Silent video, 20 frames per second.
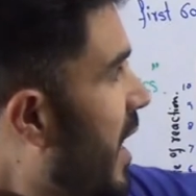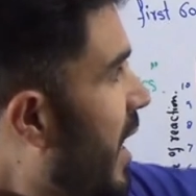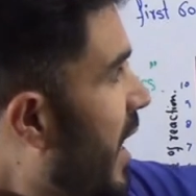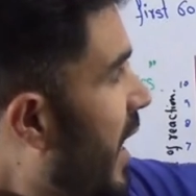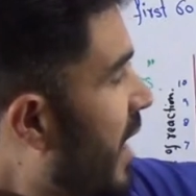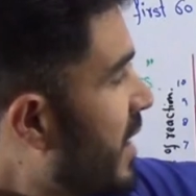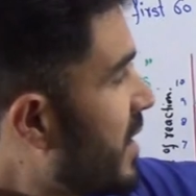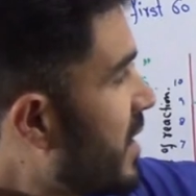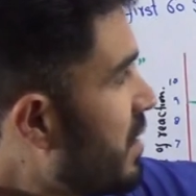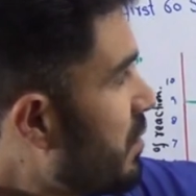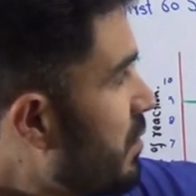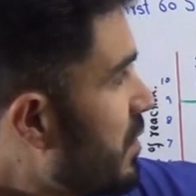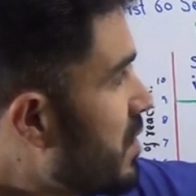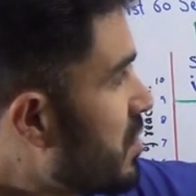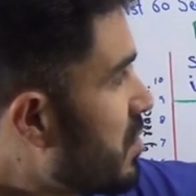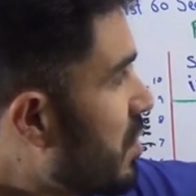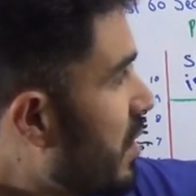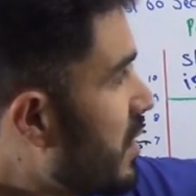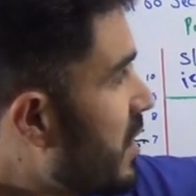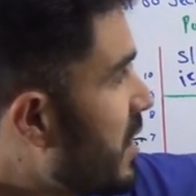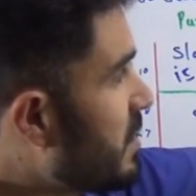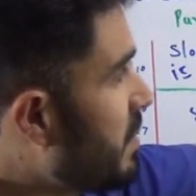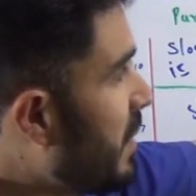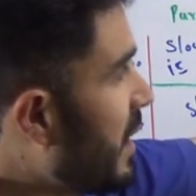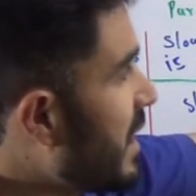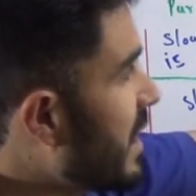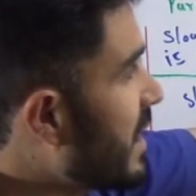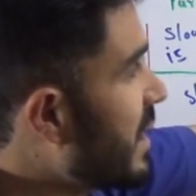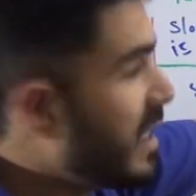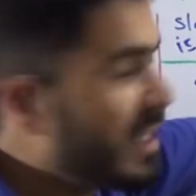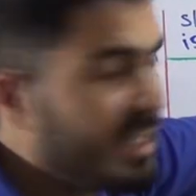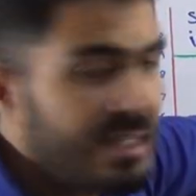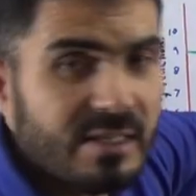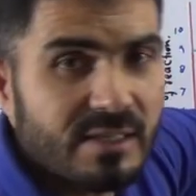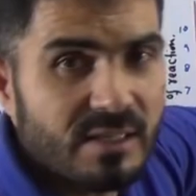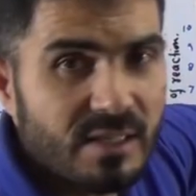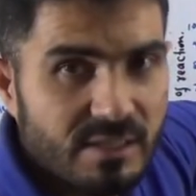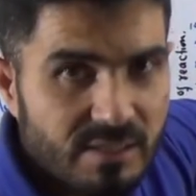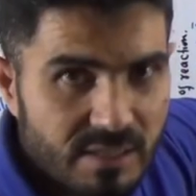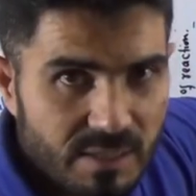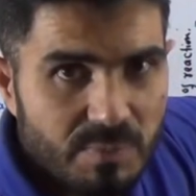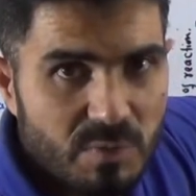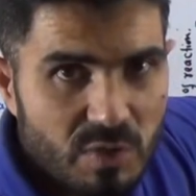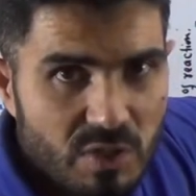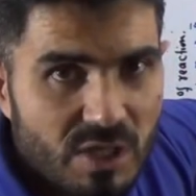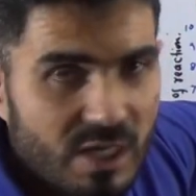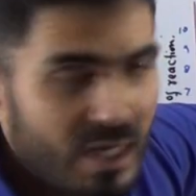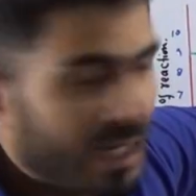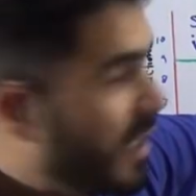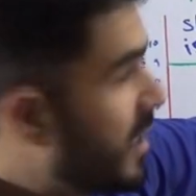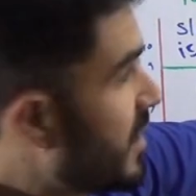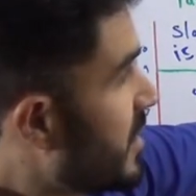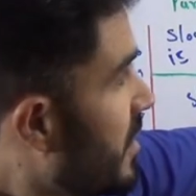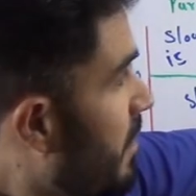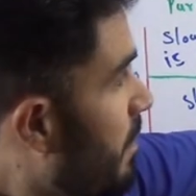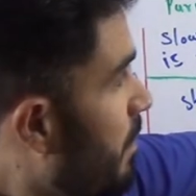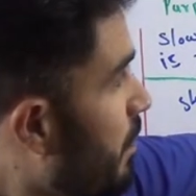And then we saw that by increasing the substrate,